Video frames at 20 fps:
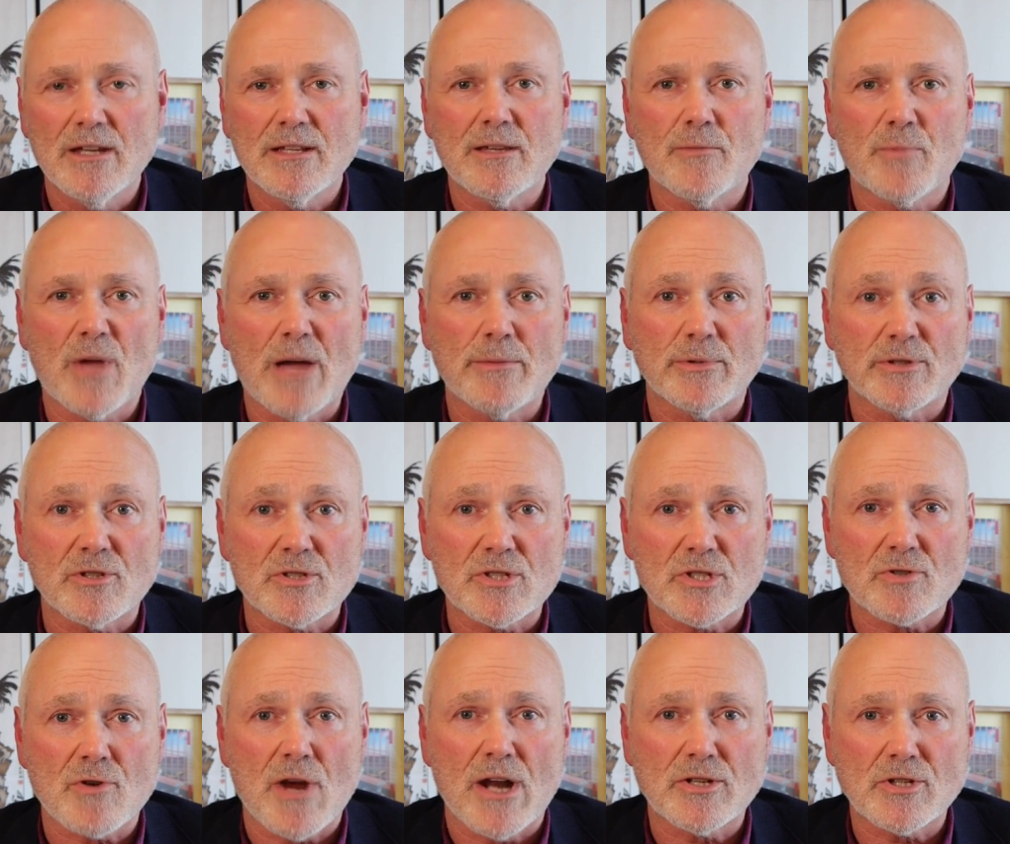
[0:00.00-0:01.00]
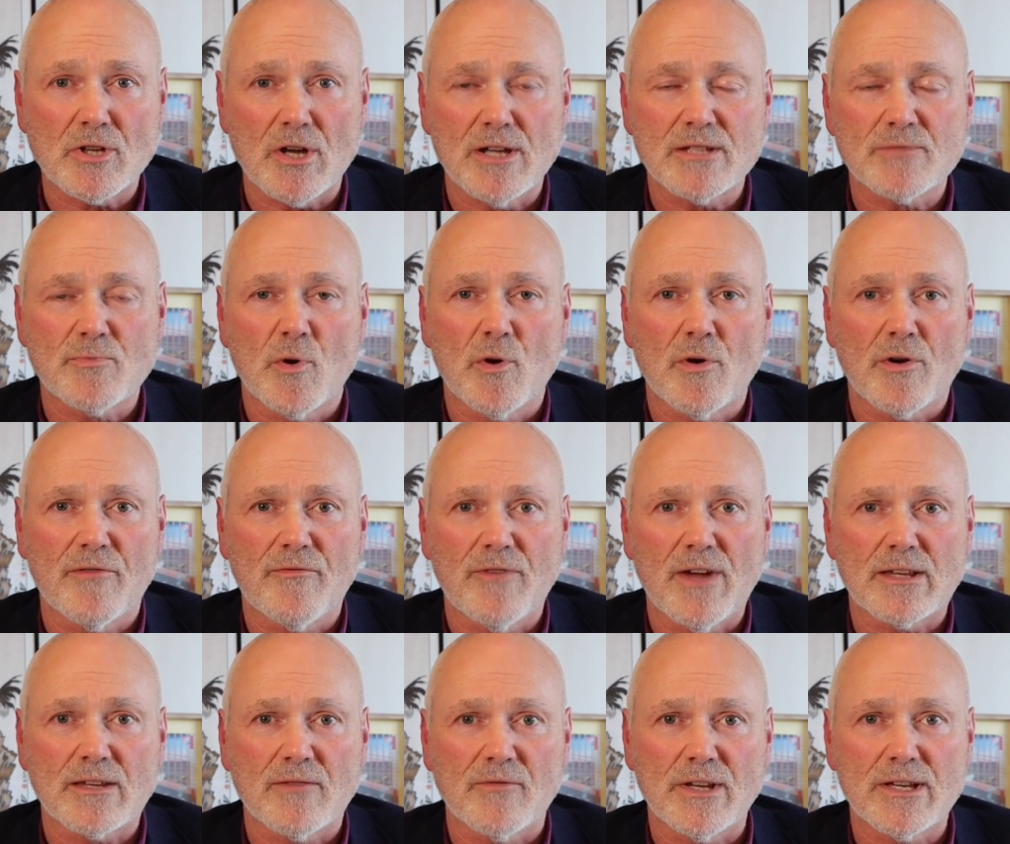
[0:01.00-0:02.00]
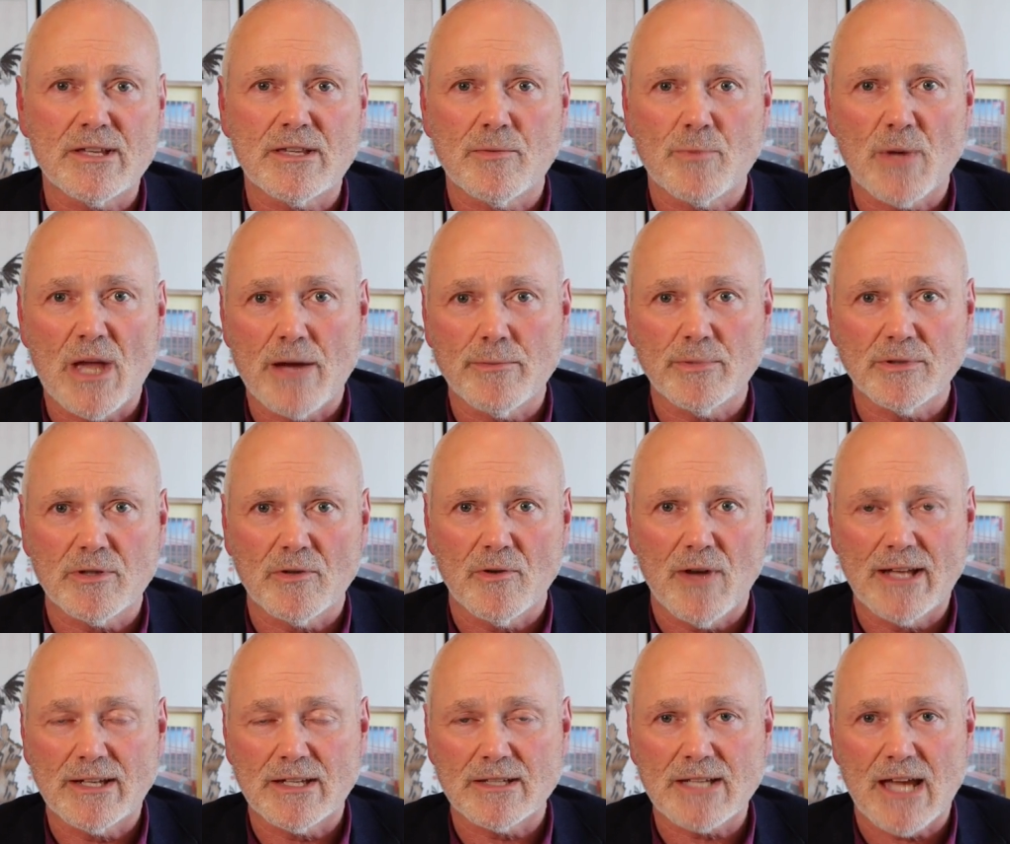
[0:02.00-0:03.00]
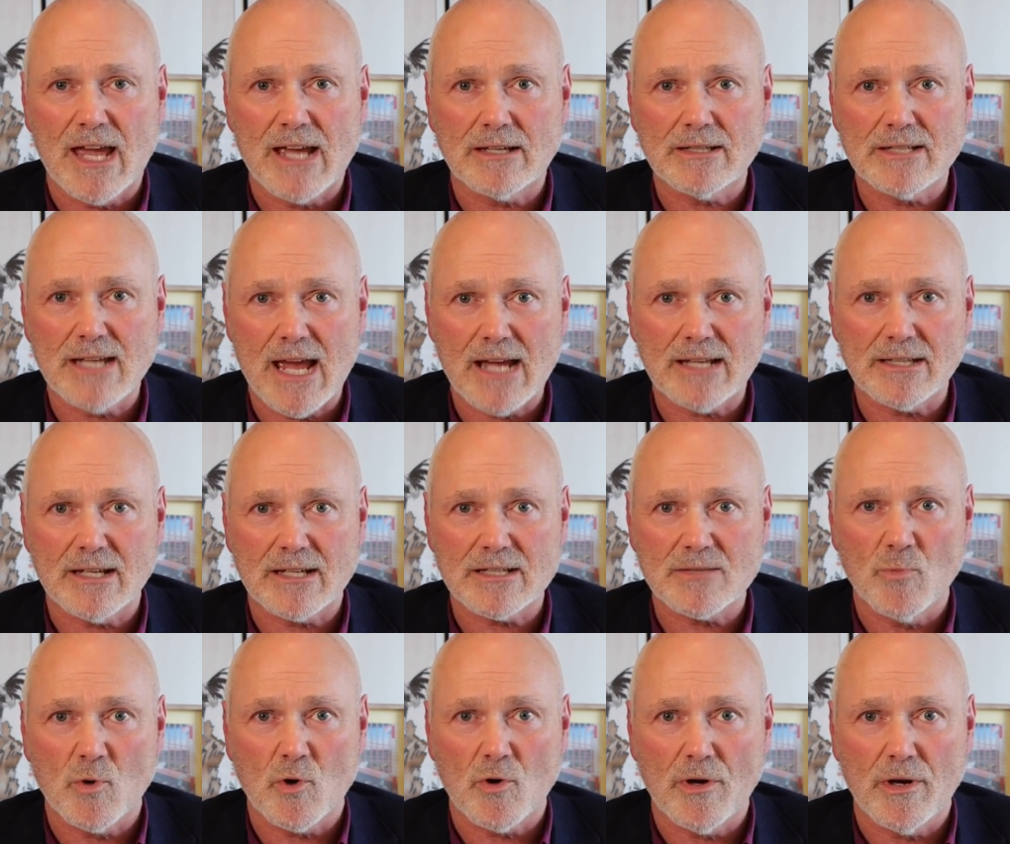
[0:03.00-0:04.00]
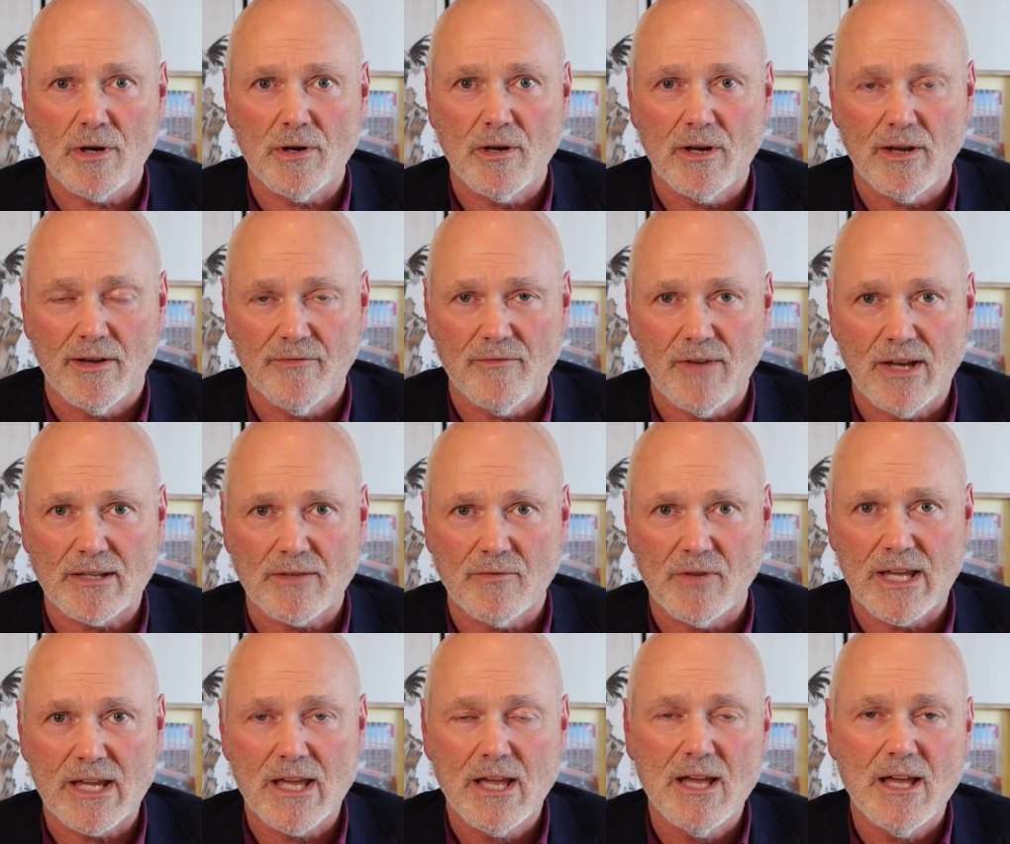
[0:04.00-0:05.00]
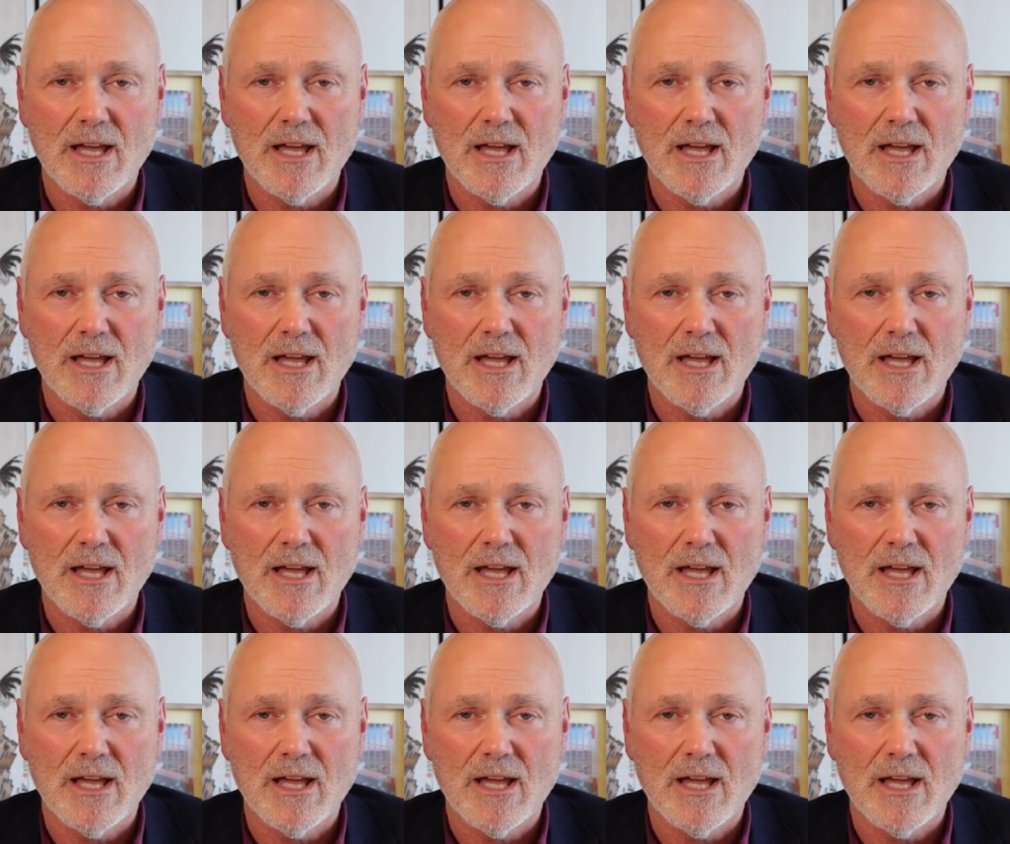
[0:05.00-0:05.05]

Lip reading: to be able to strategize more effectively, to be able to undertake tactics more effectively.